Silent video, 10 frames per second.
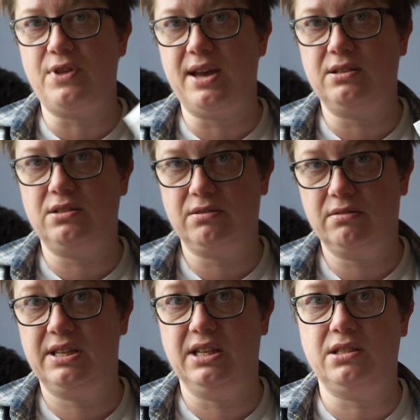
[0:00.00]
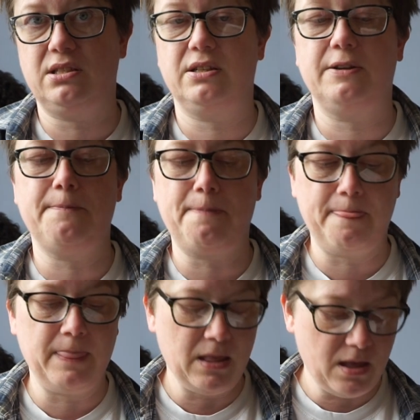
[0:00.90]
that kit,
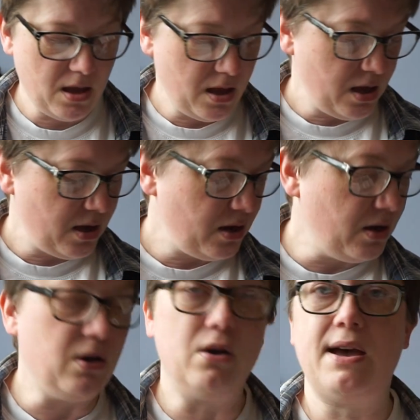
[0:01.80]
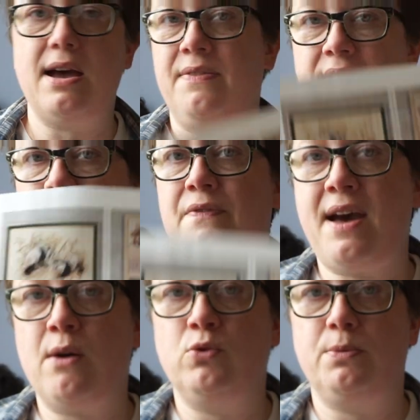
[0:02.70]
and then
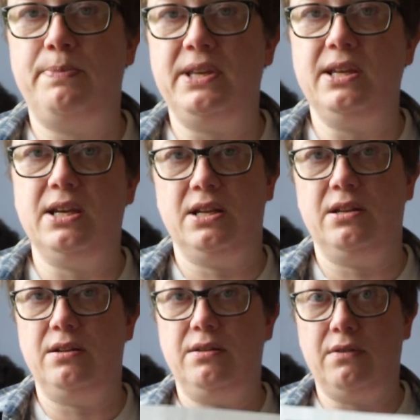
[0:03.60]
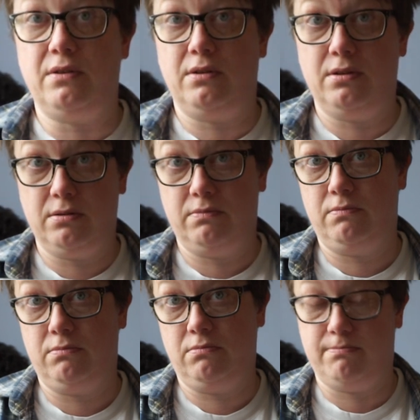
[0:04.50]
that would be in the
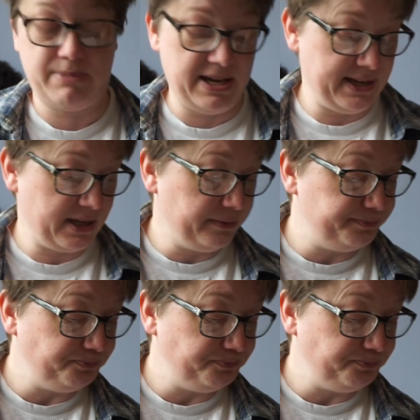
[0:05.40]
bag,